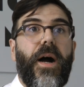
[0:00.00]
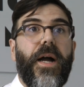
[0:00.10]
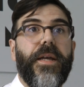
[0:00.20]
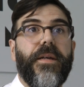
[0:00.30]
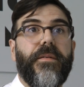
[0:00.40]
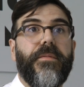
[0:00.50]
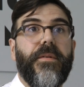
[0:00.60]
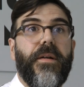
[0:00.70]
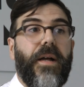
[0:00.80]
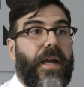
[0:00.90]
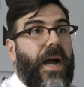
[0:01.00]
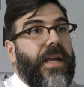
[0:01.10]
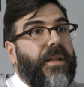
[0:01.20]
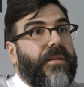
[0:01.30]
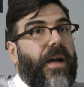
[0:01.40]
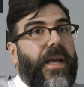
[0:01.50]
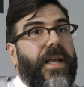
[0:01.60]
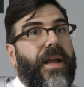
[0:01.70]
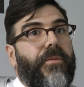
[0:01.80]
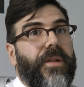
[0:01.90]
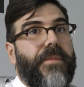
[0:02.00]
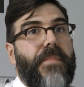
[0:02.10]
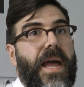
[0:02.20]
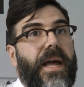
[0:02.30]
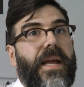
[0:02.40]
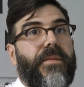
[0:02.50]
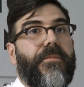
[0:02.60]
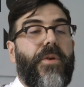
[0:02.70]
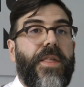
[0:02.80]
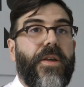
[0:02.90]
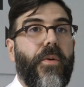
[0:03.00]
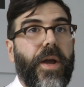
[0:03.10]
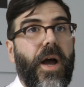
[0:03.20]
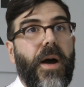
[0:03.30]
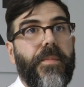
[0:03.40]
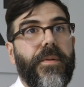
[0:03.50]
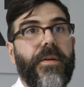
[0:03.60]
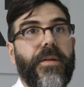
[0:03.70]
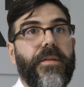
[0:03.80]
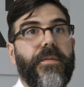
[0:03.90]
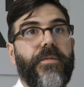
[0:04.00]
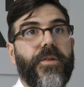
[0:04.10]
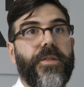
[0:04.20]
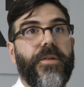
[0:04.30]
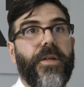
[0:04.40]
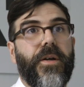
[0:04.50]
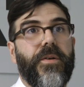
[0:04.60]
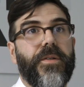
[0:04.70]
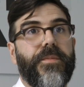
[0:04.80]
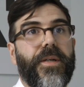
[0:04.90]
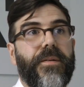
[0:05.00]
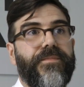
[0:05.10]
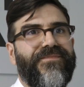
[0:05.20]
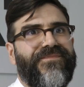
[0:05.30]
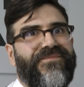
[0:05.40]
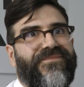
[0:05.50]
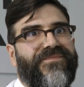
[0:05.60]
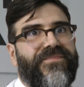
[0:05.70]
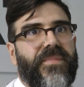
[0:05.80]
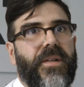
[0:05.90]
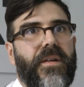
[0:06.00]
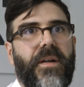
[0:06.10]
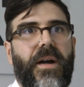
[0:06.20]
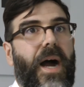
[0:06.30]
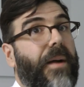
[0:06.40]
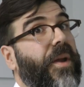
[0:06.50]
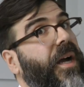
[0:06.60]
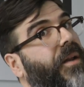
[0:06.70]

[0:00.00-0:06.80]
I like I can I can get really mad at rents going up and for studios, but I'm not